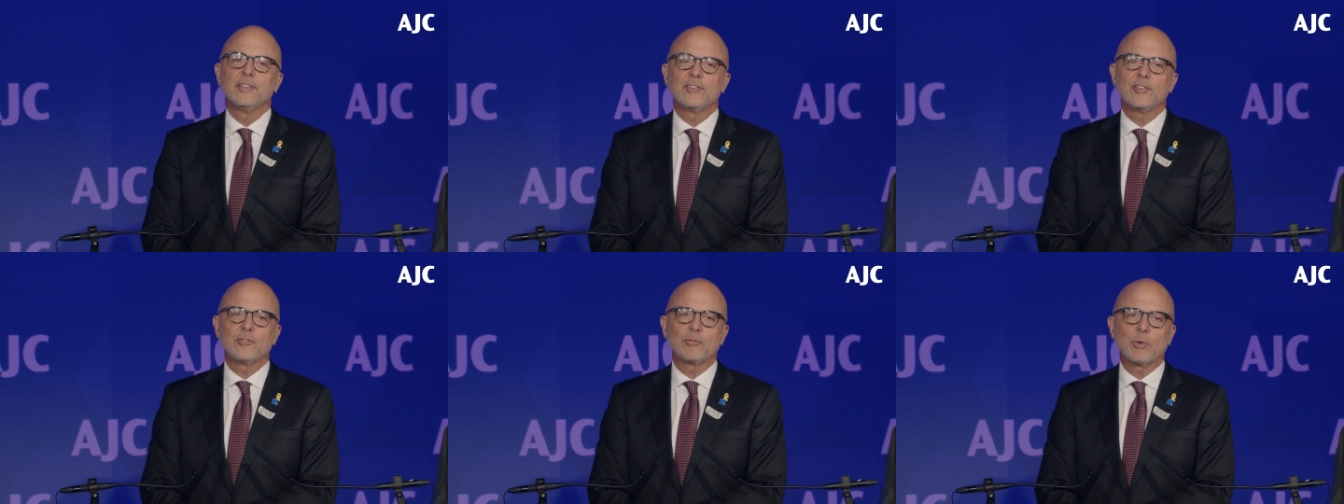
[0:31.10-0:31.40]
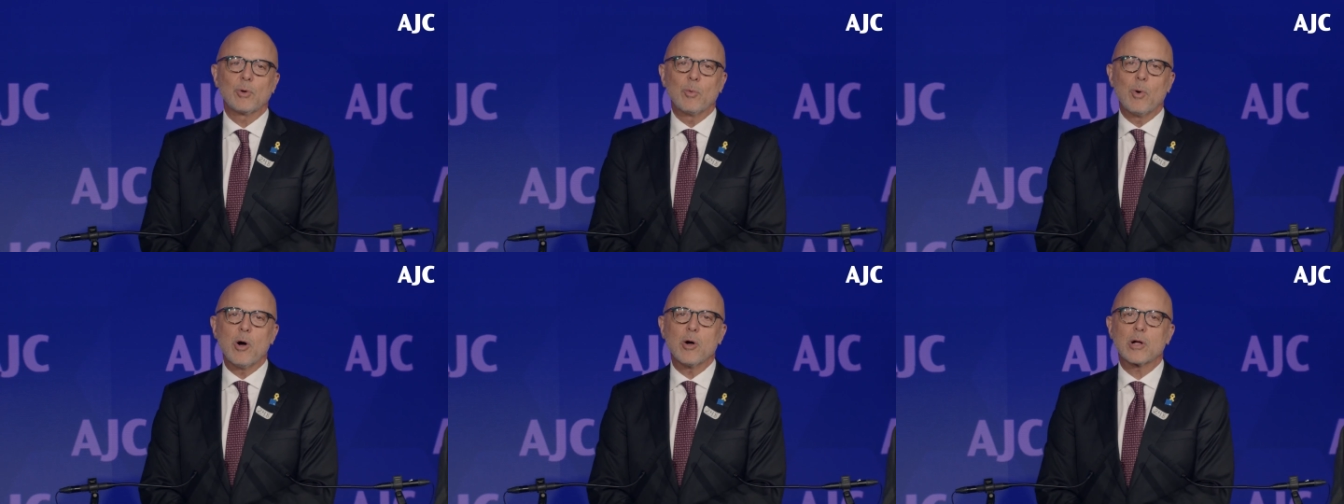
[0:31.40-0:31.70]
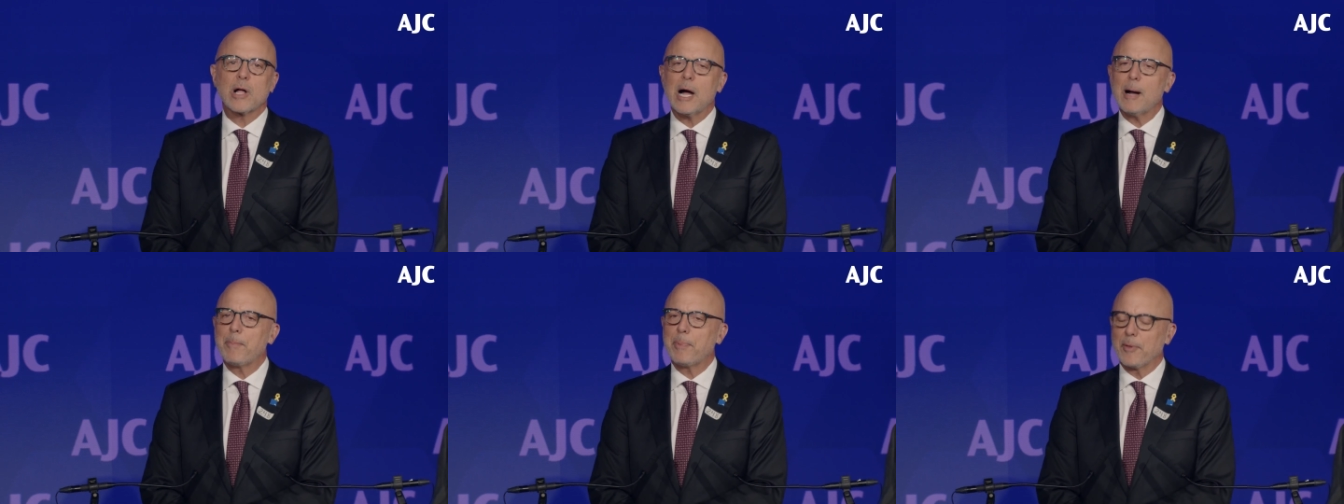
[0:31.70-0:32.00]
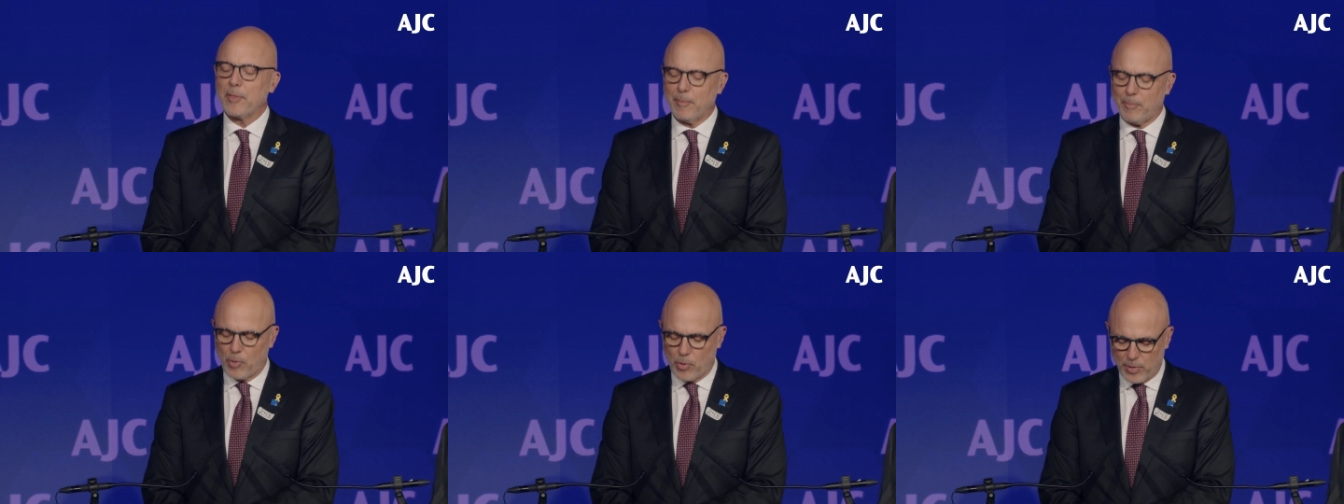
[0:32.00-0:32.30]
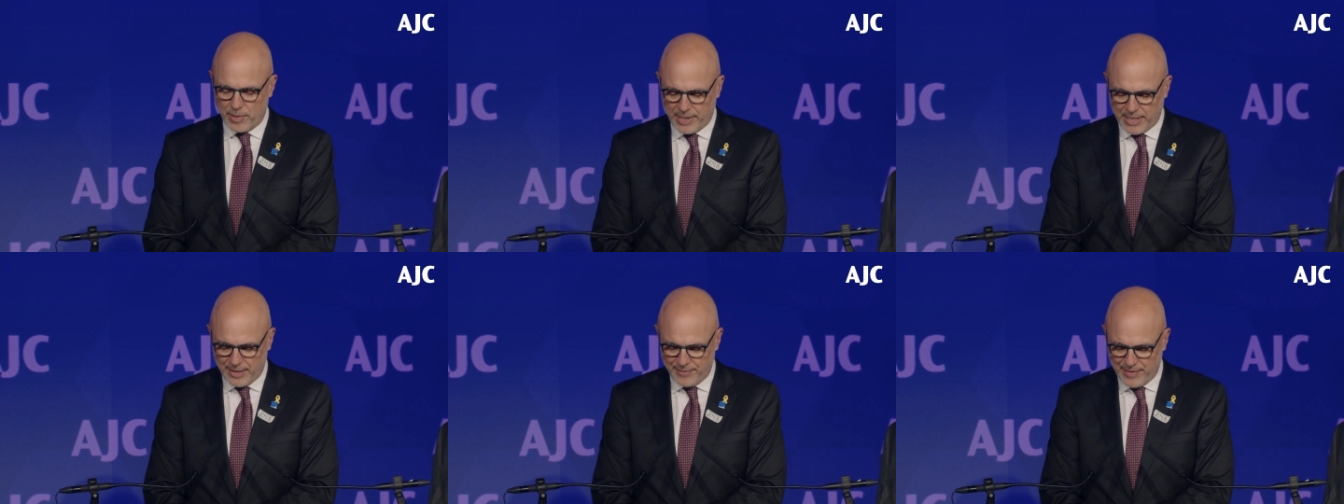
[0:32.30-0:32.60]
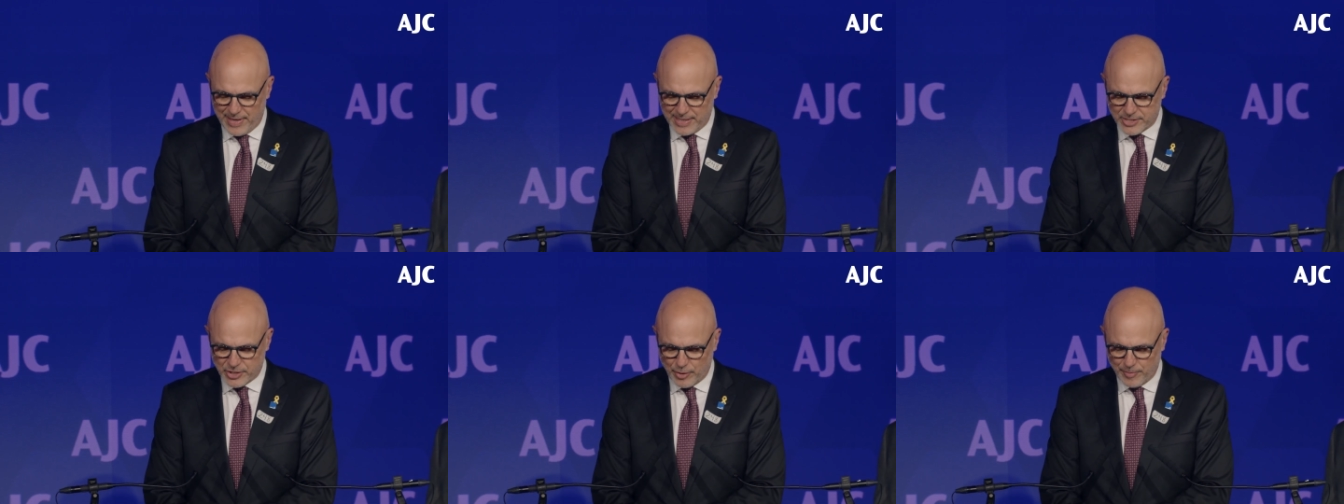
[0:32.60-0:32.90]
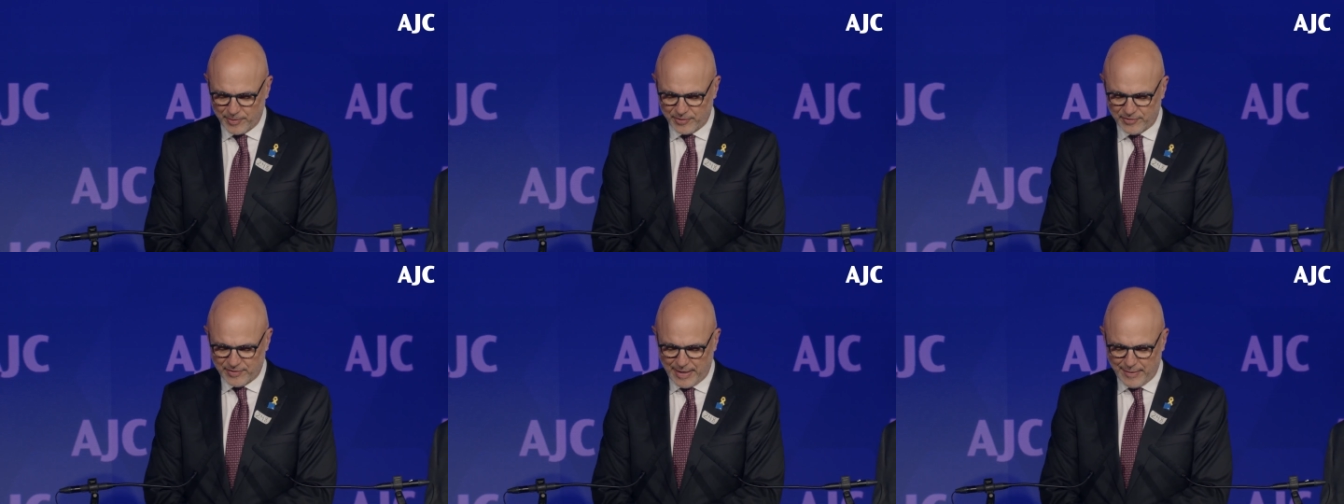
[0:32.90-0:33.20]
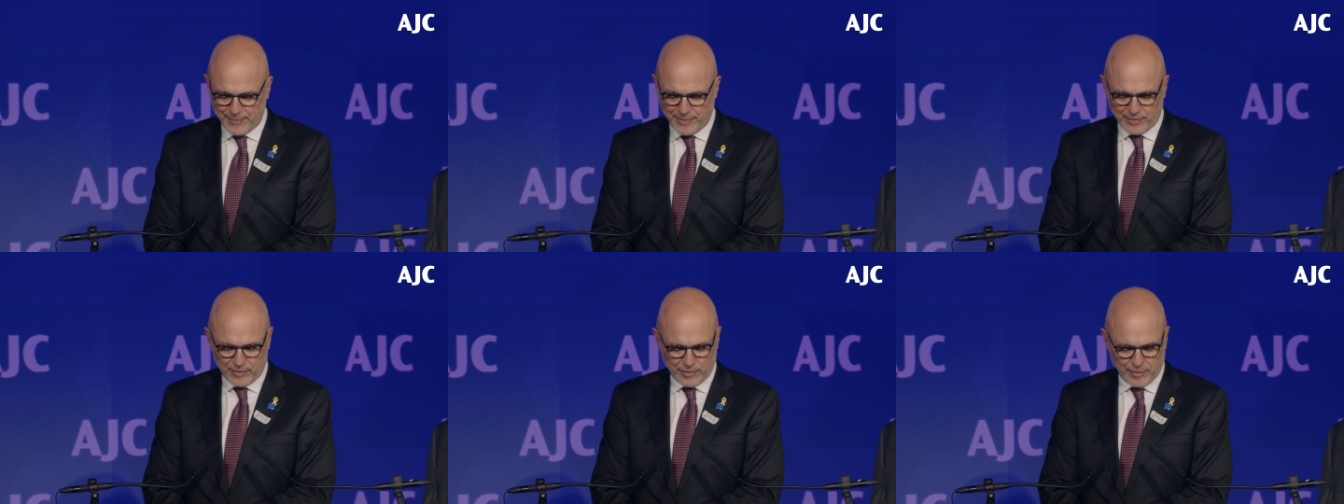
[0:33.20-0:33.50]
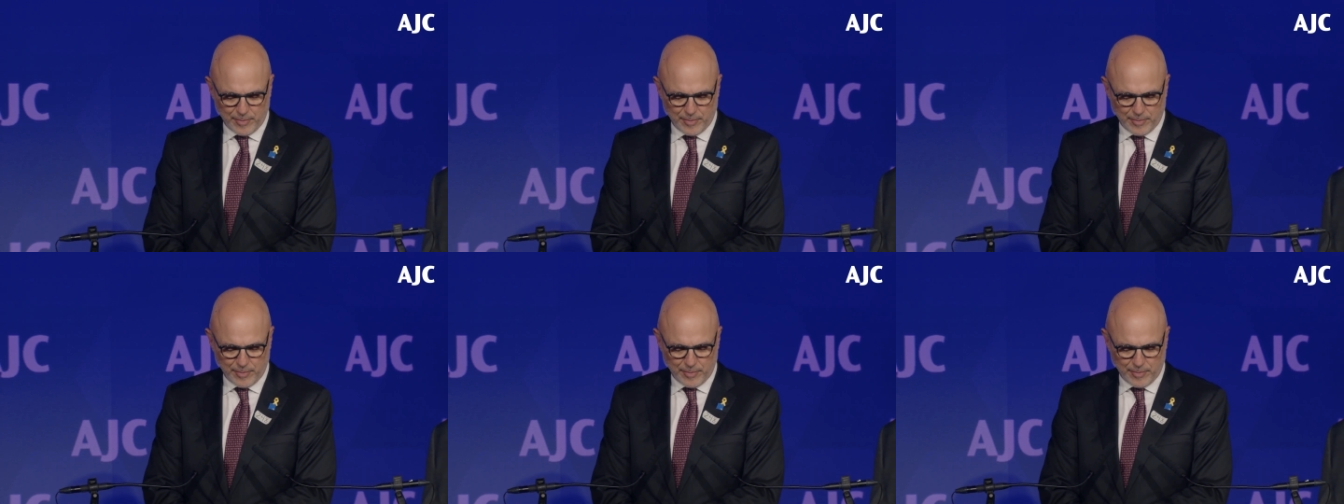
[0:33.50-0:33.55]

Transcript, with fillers: since we woke up on the morning of October 7th